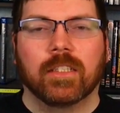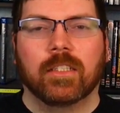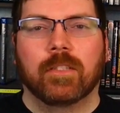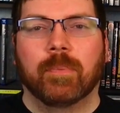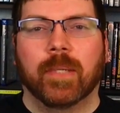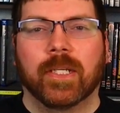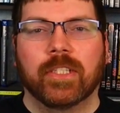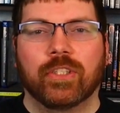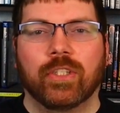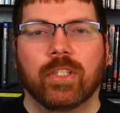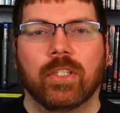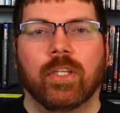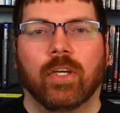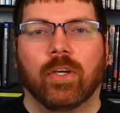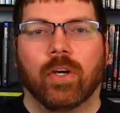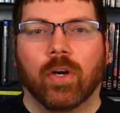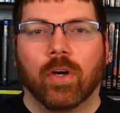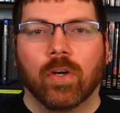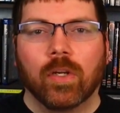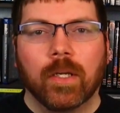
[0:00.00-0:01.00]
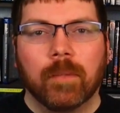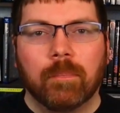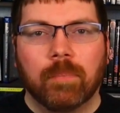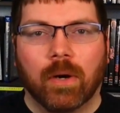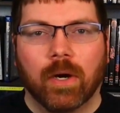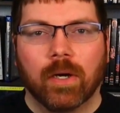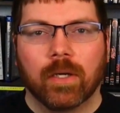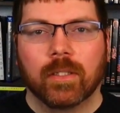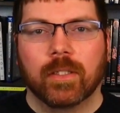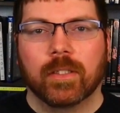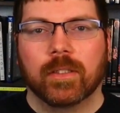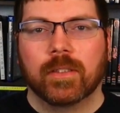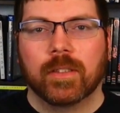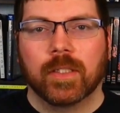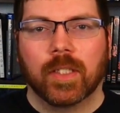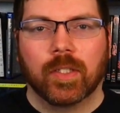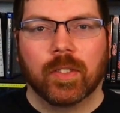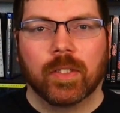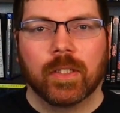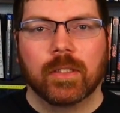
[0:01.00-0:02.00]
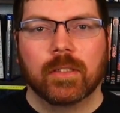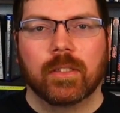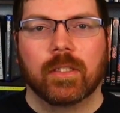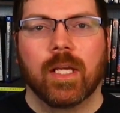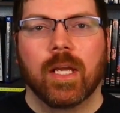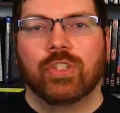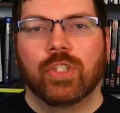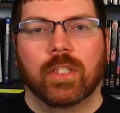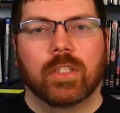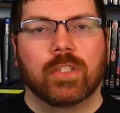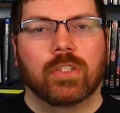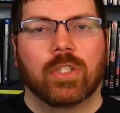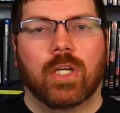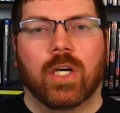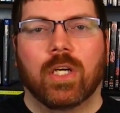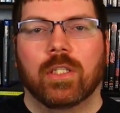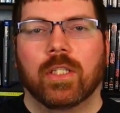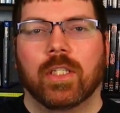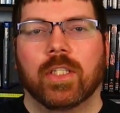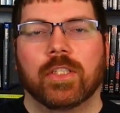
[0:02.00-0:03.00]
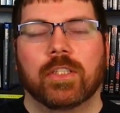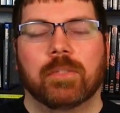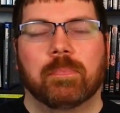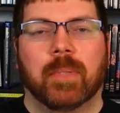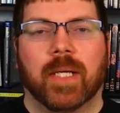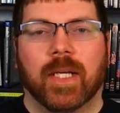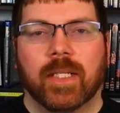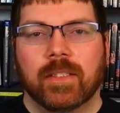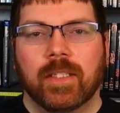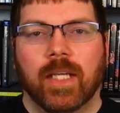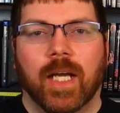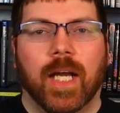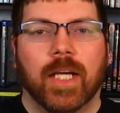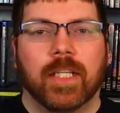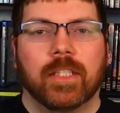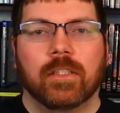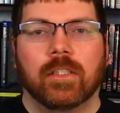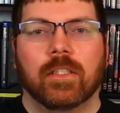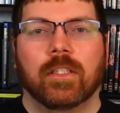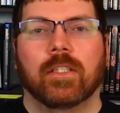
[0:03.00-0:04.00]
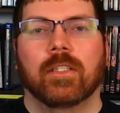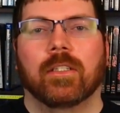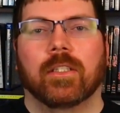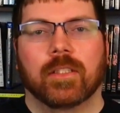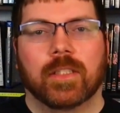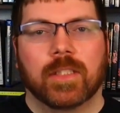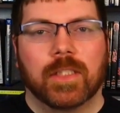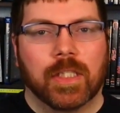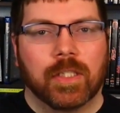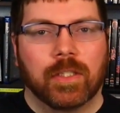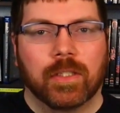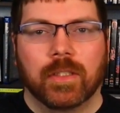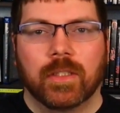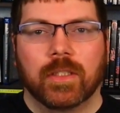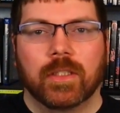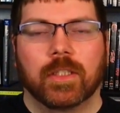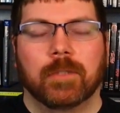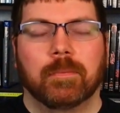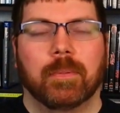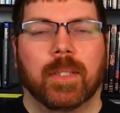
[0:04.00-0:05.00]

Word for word: especially the early part of the series. Jigsaw is spectacular. The series is